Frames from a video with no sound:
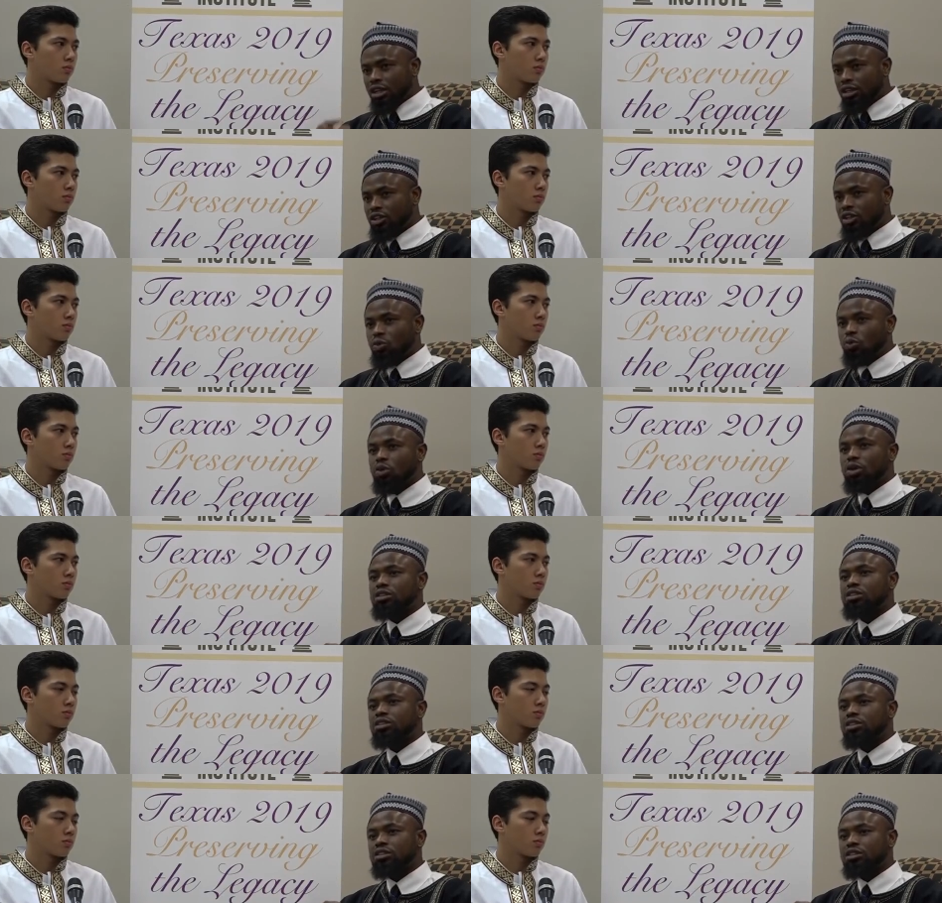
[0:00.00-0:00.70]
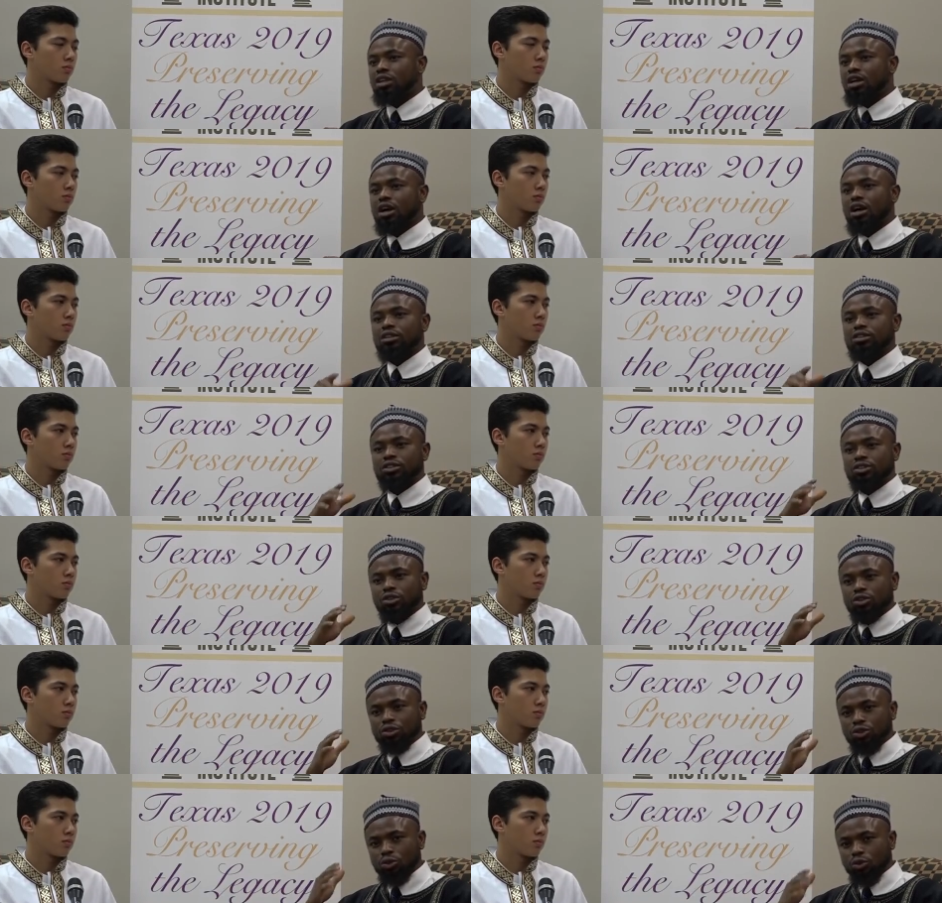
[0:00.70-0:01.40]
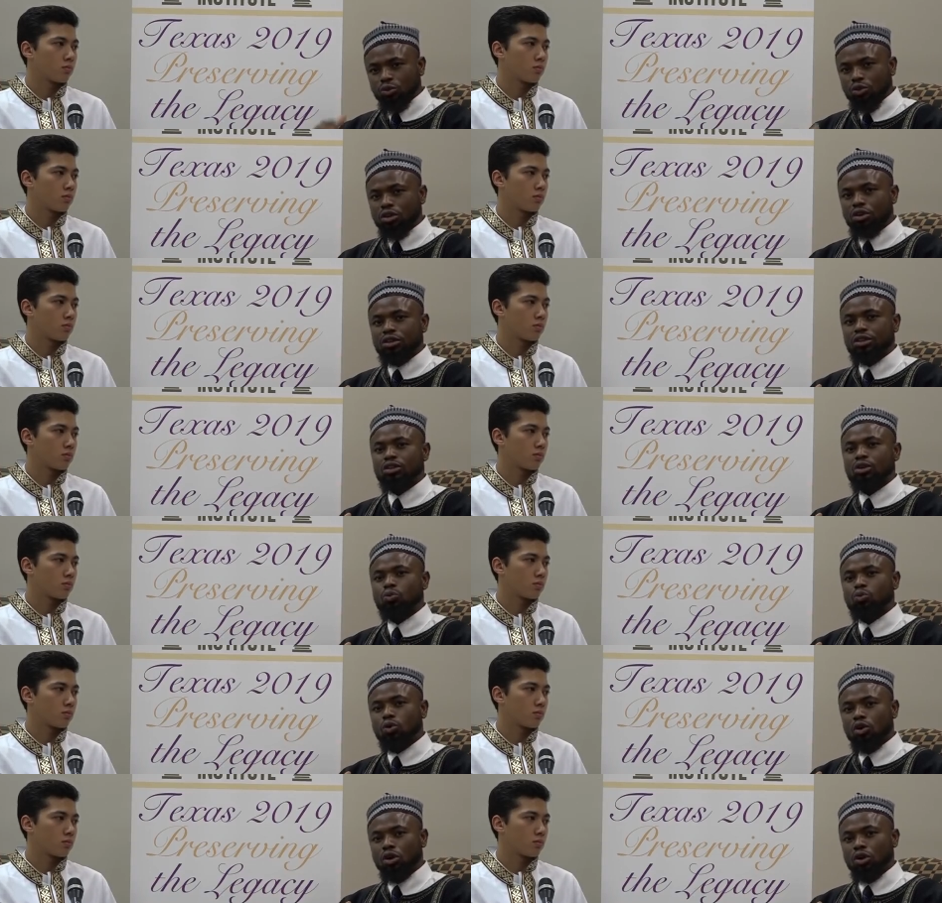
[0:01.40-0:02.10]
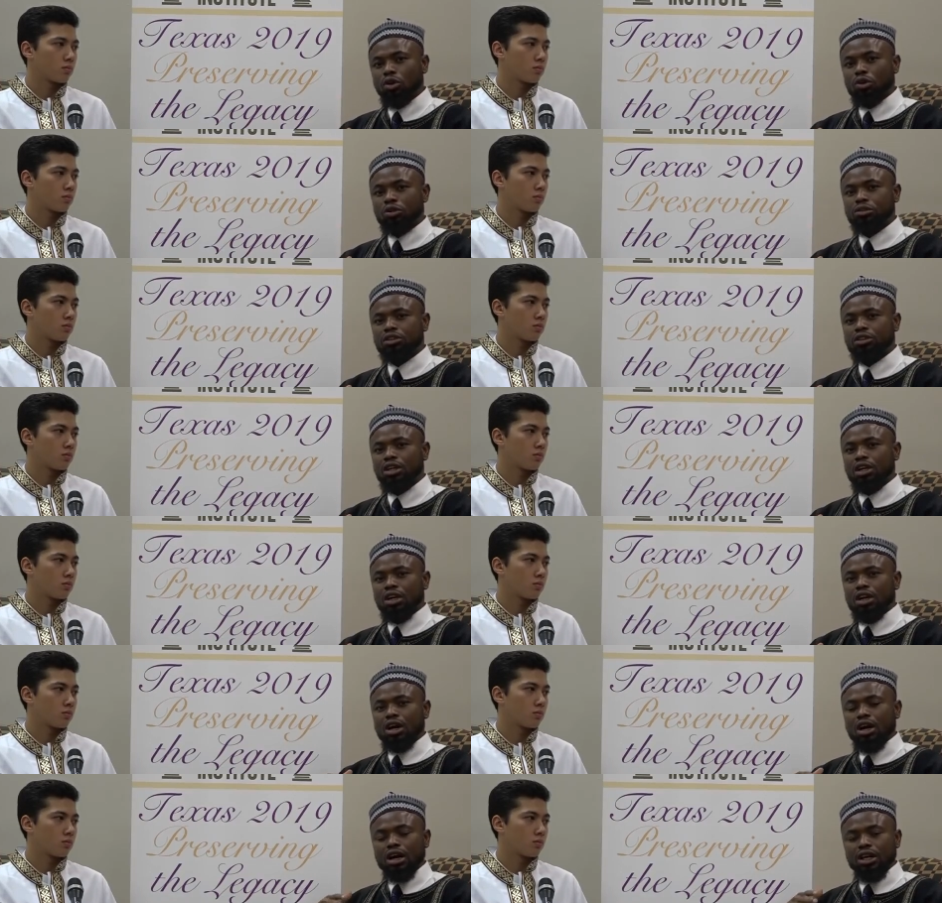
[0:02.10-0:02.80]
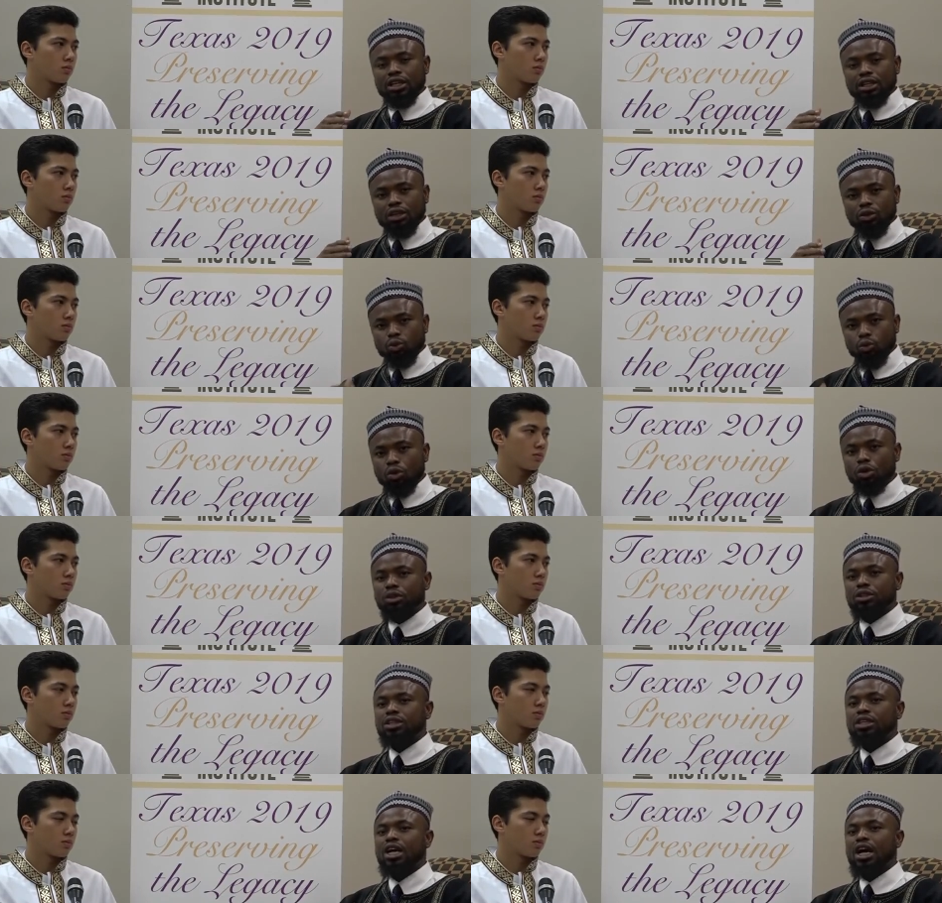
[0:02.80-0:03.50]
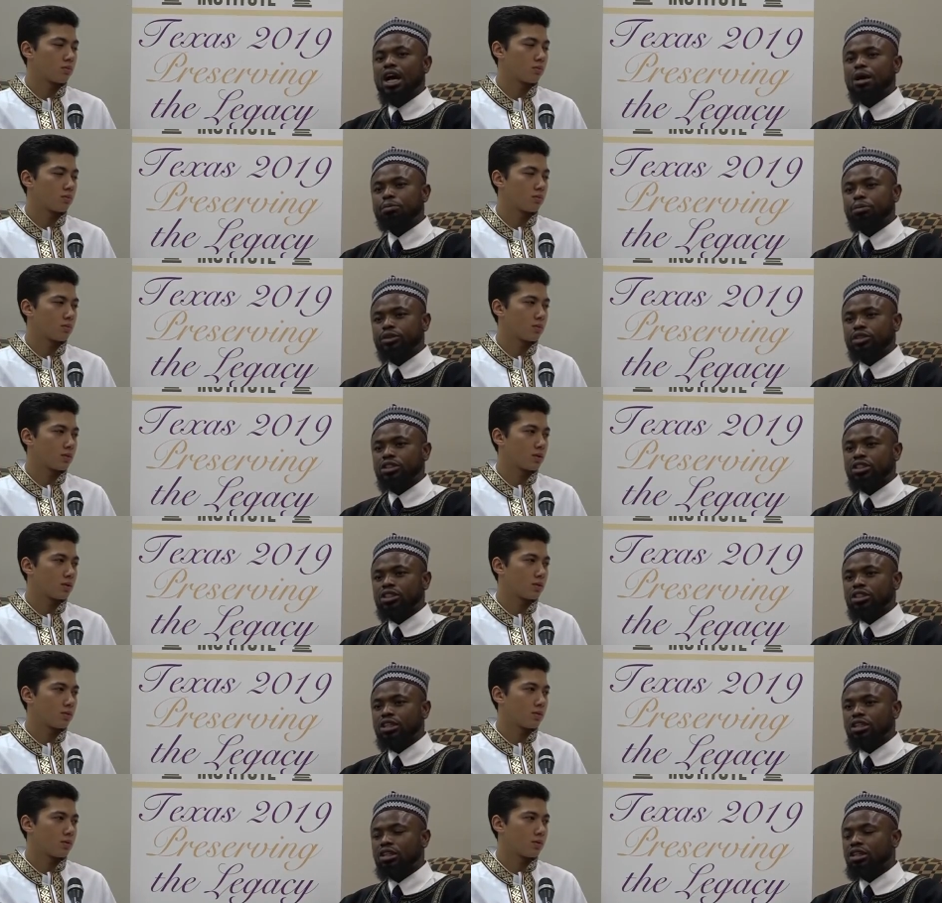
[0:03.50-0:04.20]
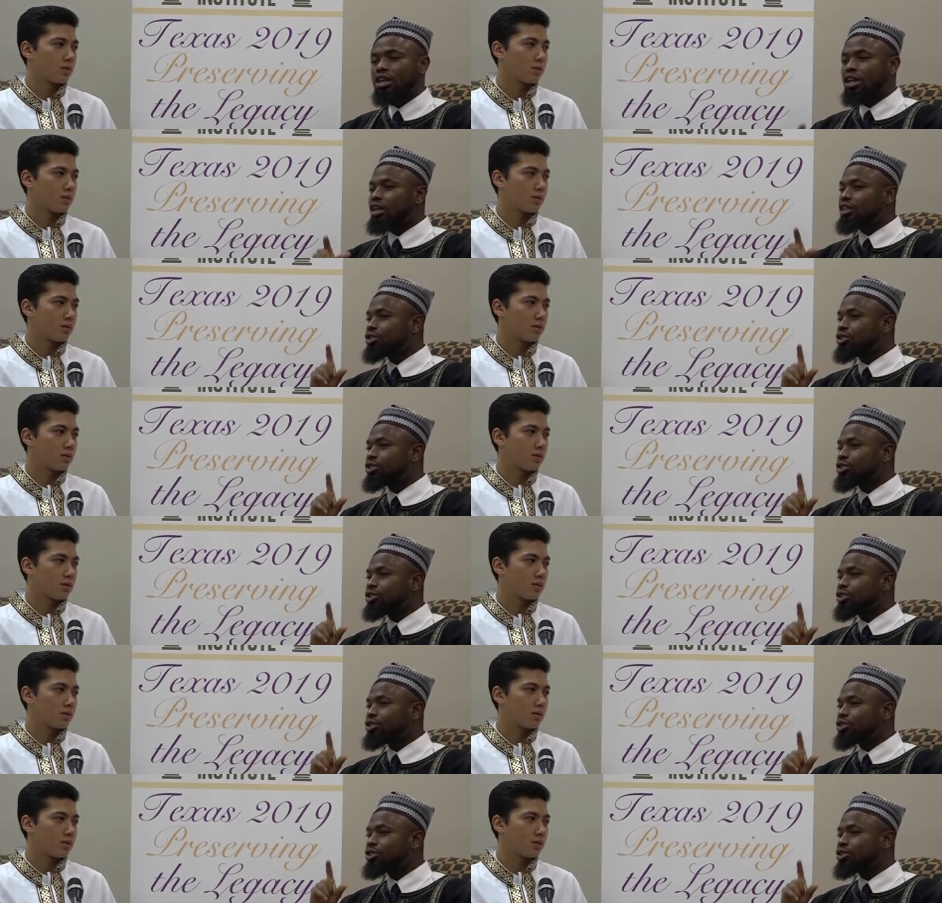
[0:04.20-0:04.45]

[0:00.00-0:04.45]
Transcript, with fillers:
Speaker 1: you went to Toronto, you won the world uh, in the world competition.